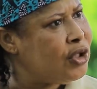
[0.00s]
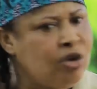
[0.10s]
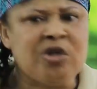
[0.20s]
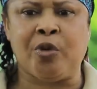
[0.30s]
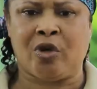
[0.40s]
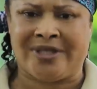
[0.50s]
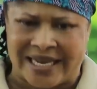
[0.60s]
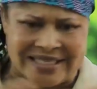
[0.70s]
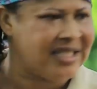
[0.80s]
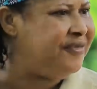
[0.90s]
Just because
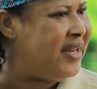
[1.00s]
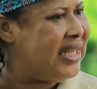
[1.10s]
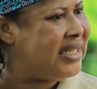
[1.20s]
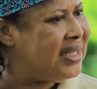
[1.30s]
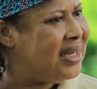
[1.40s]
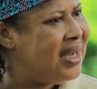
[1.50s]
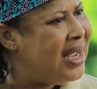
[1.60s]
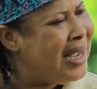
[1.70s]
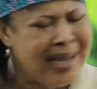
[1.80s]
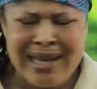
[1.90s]
they're in this village.
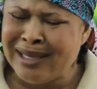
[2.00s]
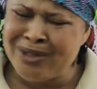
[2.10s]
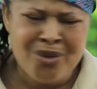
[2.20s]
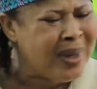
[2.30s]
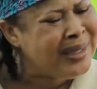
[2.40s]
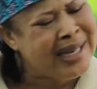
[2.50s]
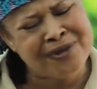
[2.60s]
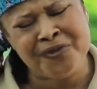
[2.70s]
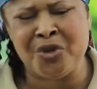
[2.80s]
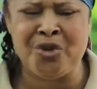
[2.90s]
I don't want
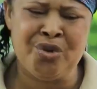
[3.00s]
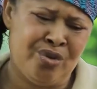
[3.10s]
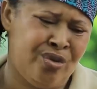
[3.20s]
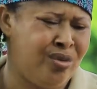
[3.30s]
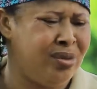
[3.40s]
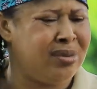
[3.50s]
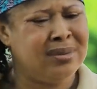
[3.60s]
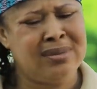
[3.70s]
that for you.